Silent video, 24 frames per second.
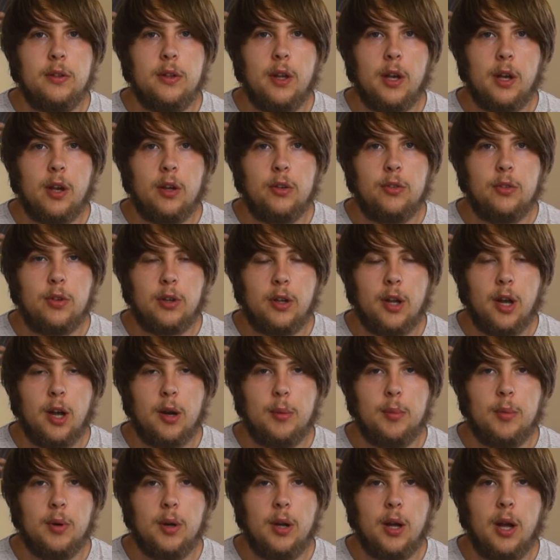take out your
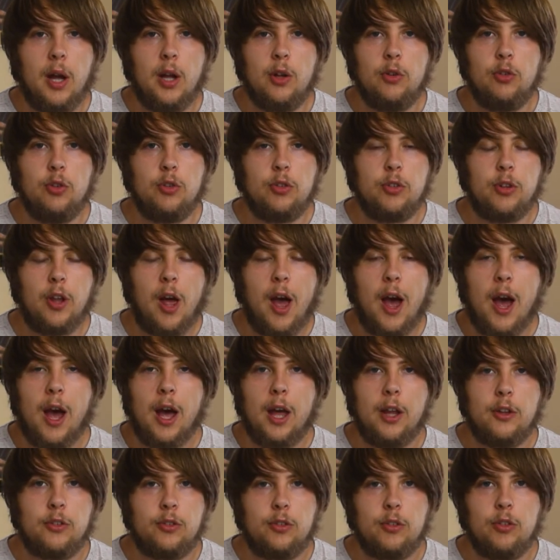camera and just
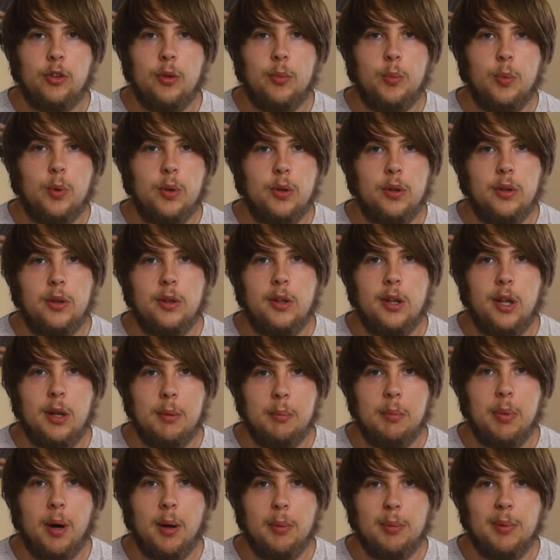ask someone in
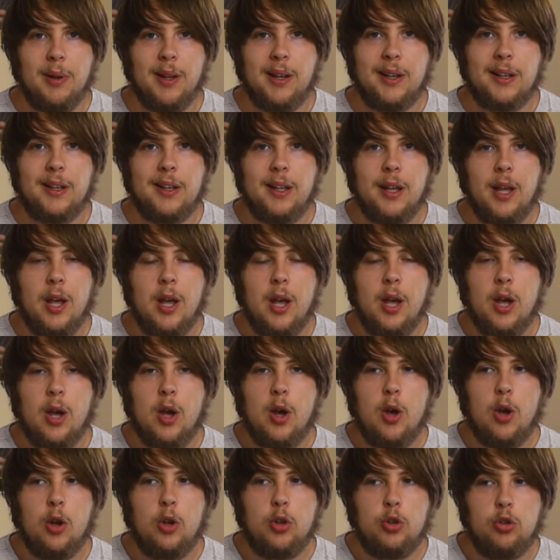public,
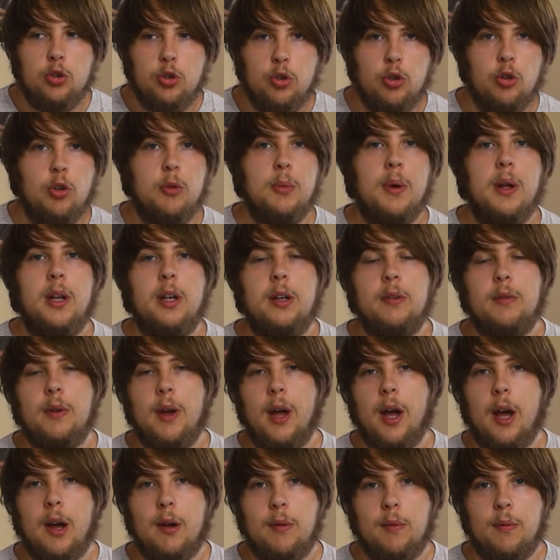do you mind if
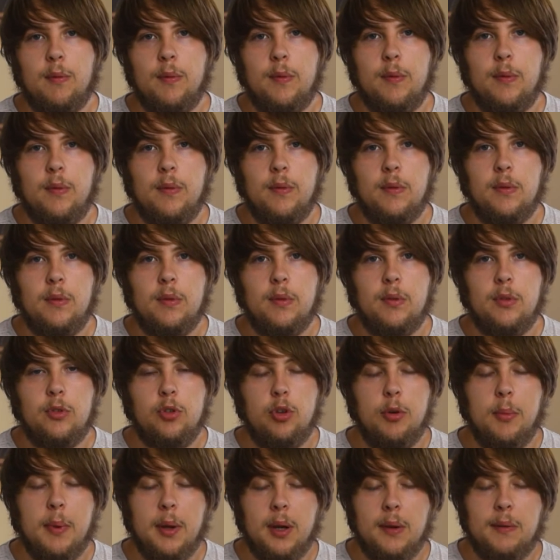I
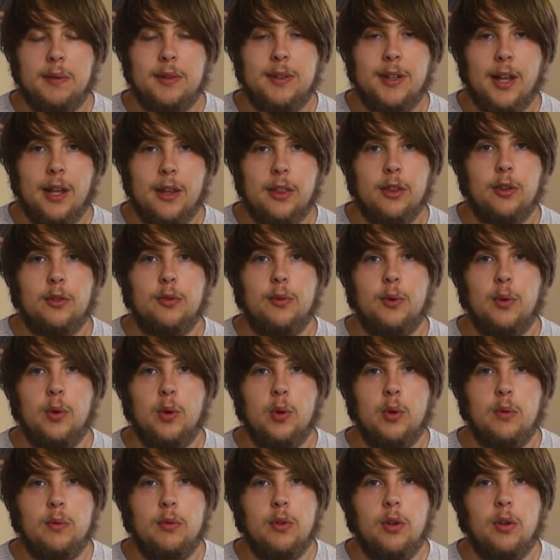take this photo
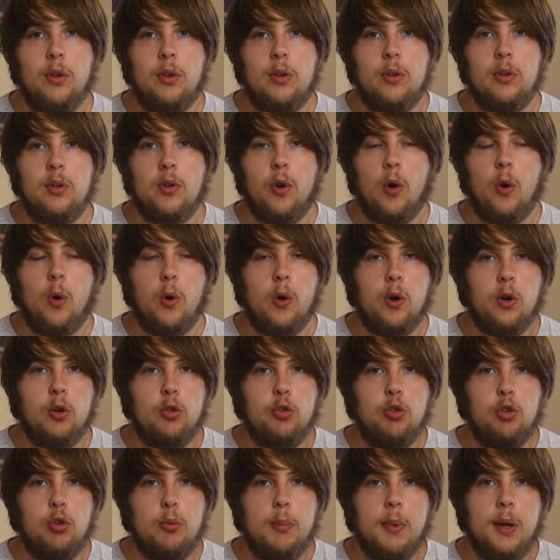of you? Or
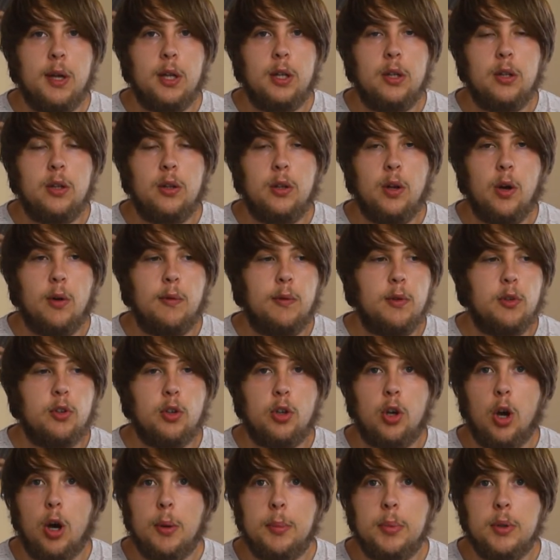do you mind if it's a
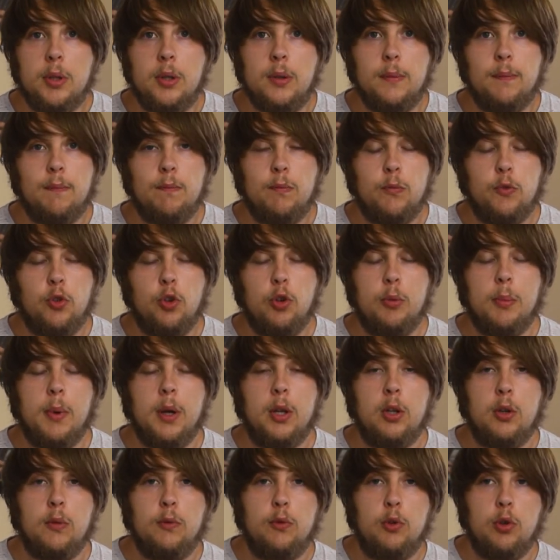couple? Do
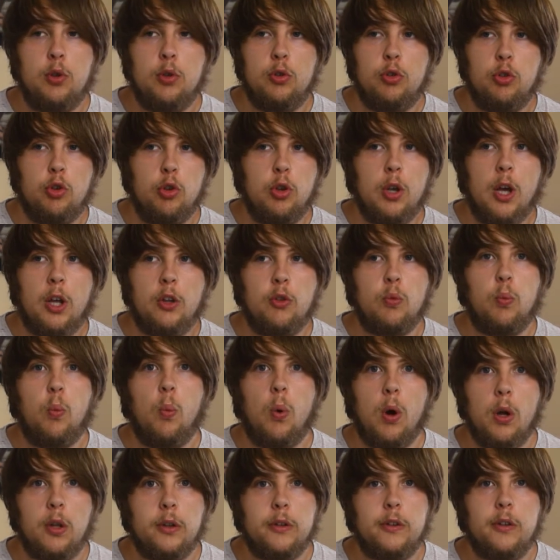you guys
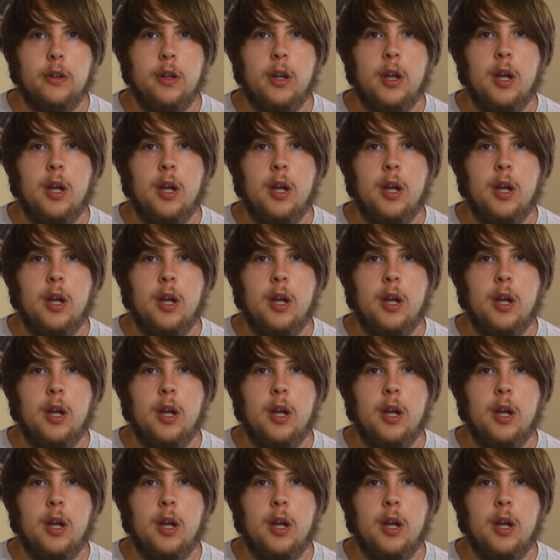want